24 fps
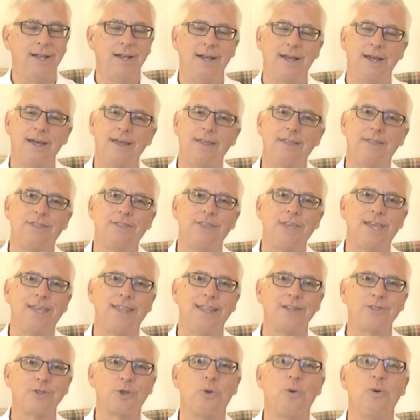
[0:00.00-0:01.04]
uh,
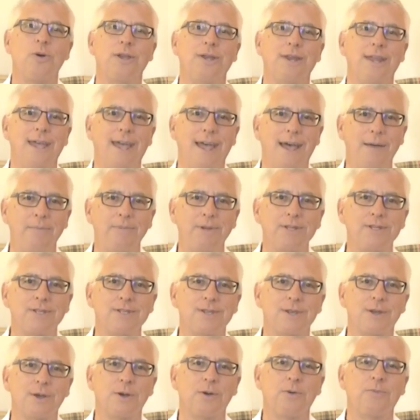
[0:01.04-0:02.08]
thinking it's going to happen.
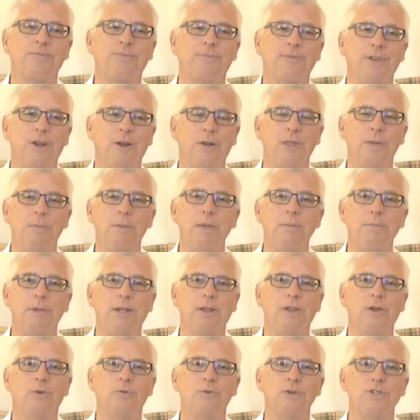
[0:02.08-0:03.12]
So, you know, they may be
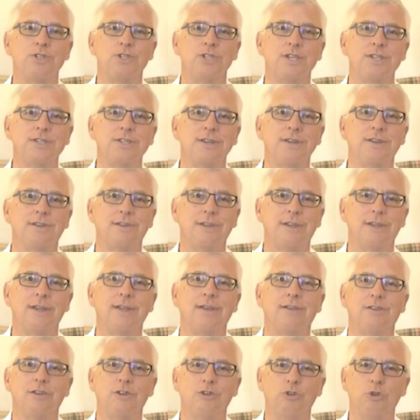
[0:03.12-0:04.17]
a little resistant
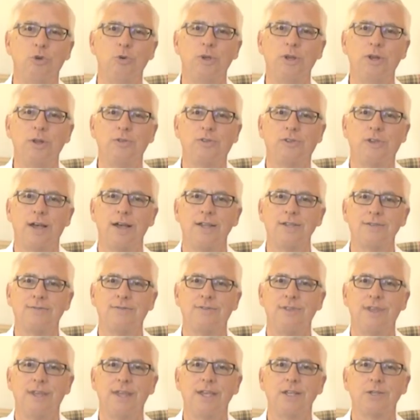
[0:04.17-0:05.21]
to, to doing those kinds of
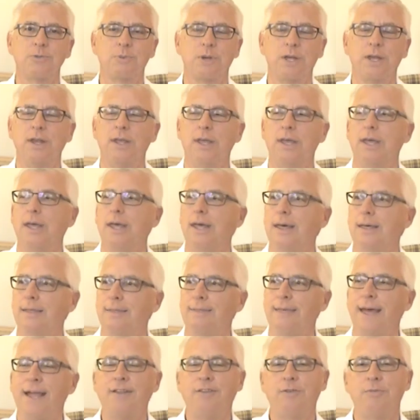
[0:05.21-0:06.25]
things. But
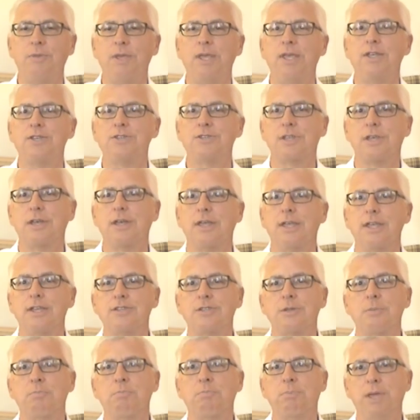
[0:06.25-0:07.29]
that to me is the,
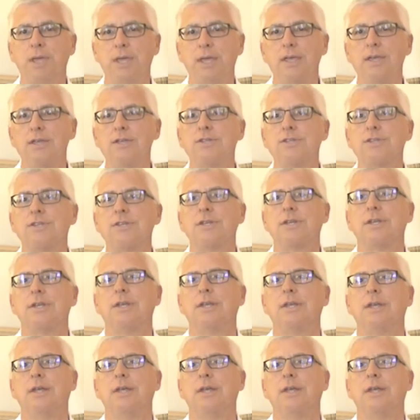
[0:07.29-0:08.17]
is the biggest